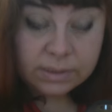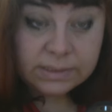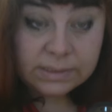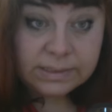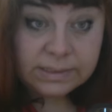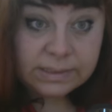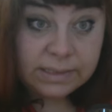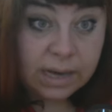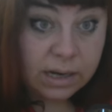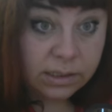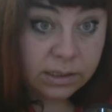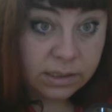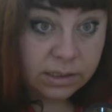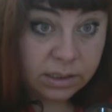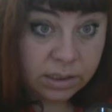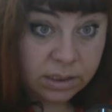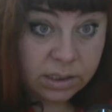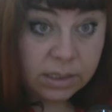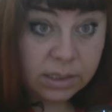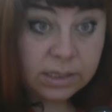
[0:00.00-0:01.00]

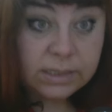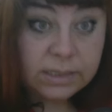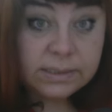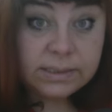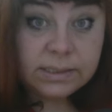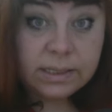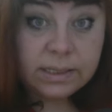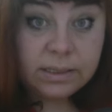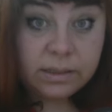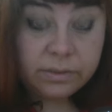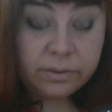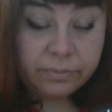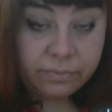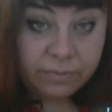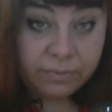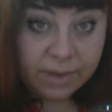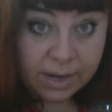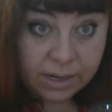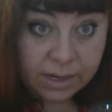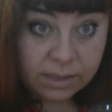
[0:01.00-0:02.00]
Saturn is in a
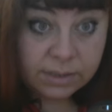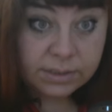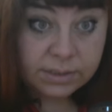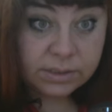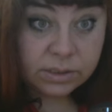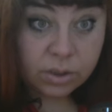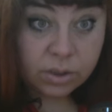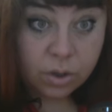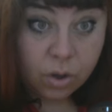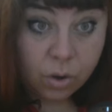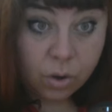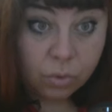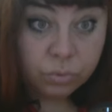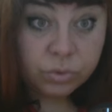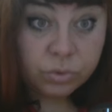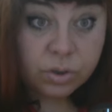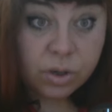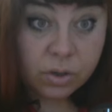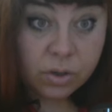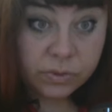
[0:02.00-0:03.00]
phase
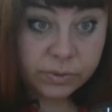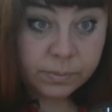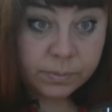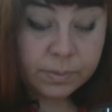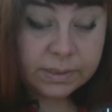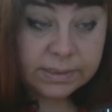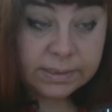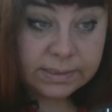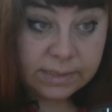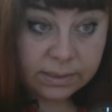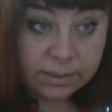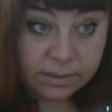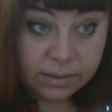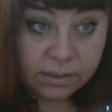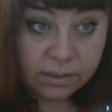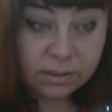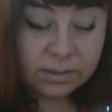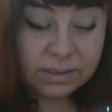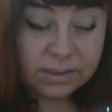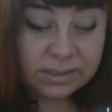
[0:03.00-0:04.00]
called cosmic
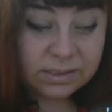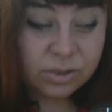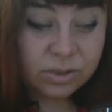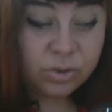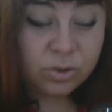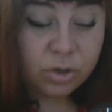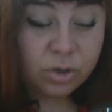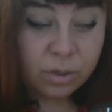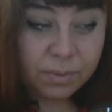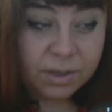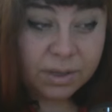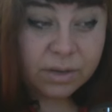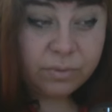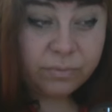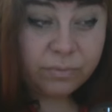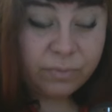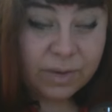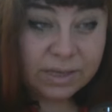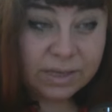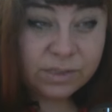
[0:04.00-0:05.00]
setting. This astronomical
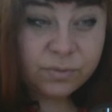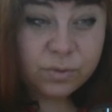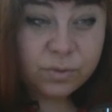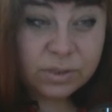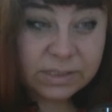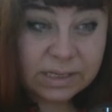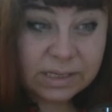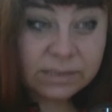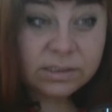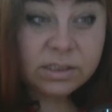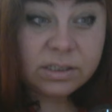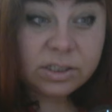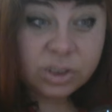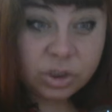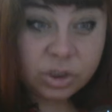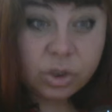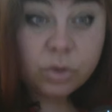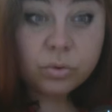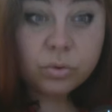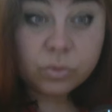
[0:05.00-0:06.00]
phase for Saturn
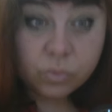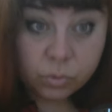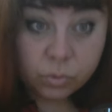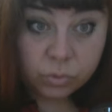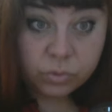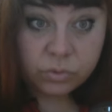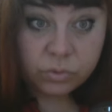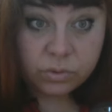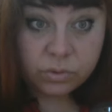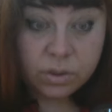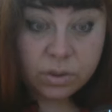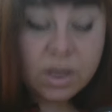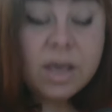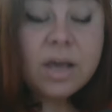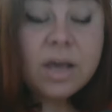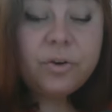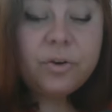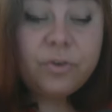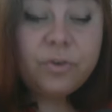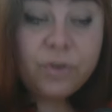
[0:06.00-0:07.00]
is not good.
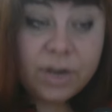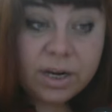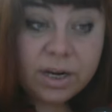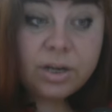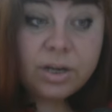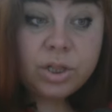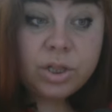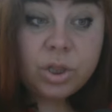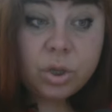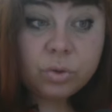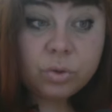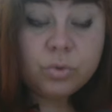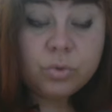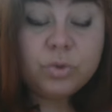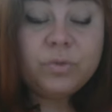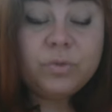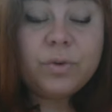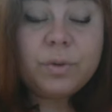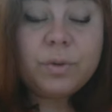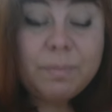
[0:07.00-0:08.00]
Really not
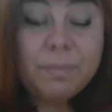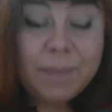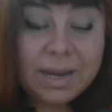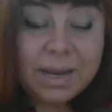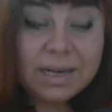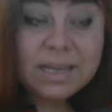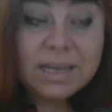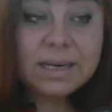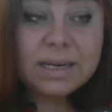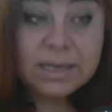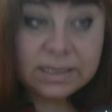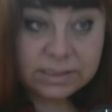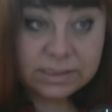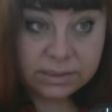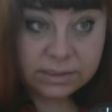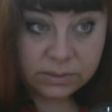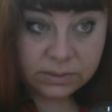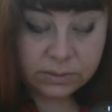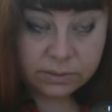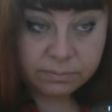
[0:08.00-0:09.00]
good for many
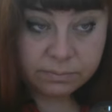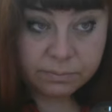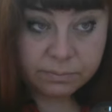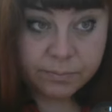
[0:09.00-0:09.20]
reasons.